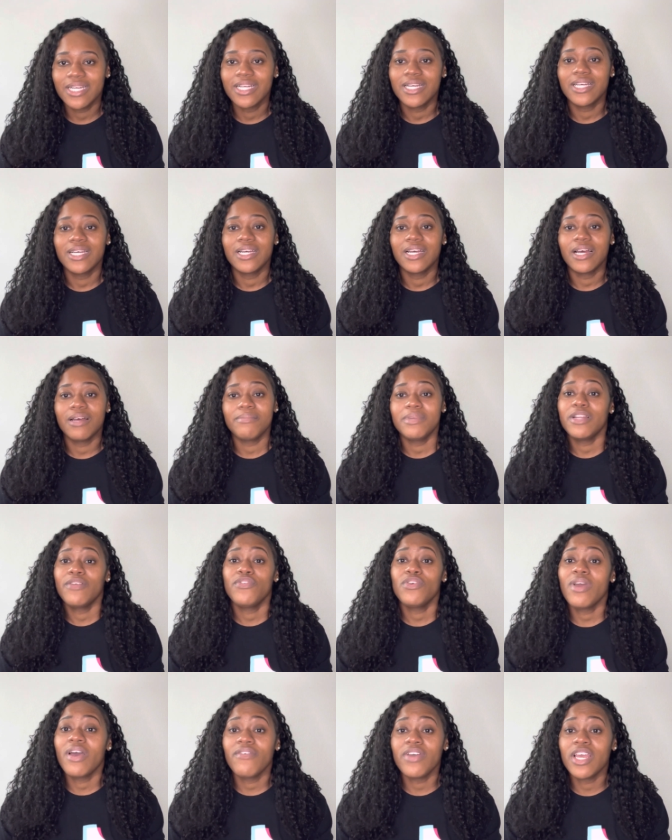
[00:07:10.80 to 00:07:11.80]
I mean, if you
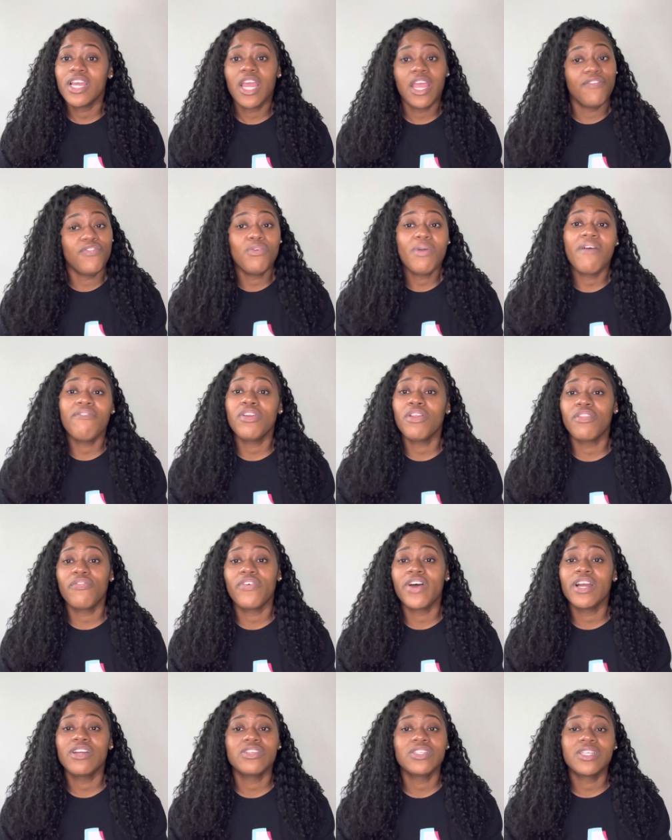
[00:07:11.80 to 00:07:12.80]
have it on the
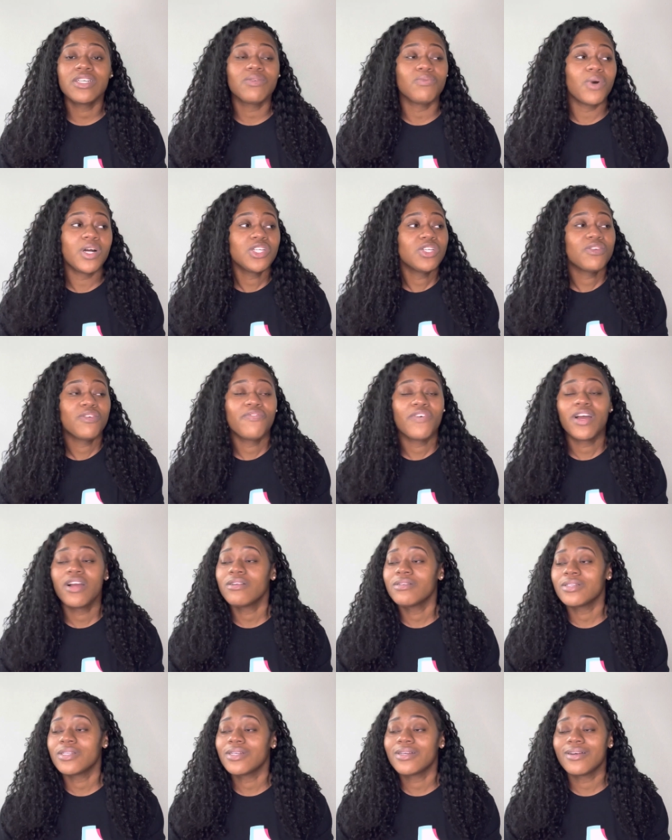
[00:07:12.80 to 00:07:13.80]
Fire Stick, watch it on Fire
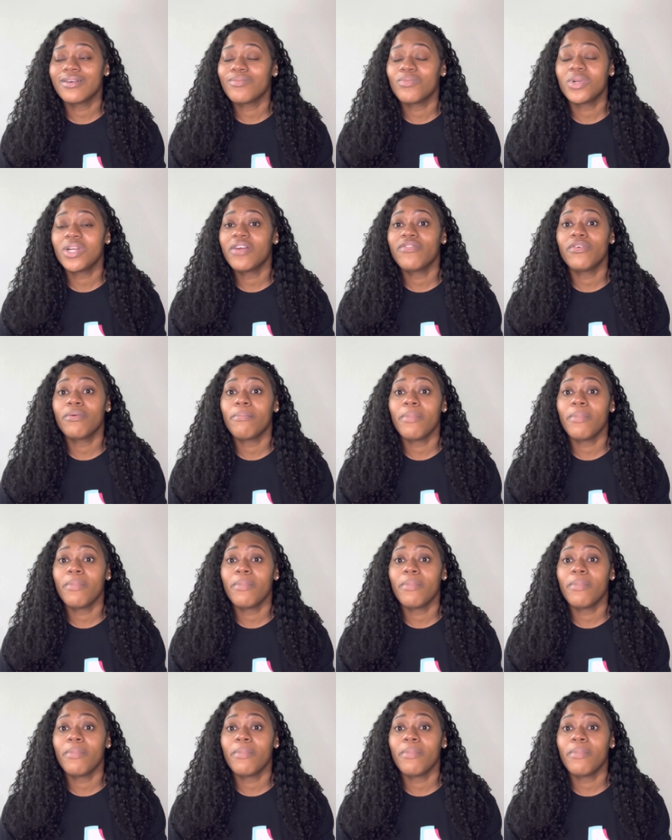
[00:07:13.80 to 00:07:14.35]
Stick, whatever.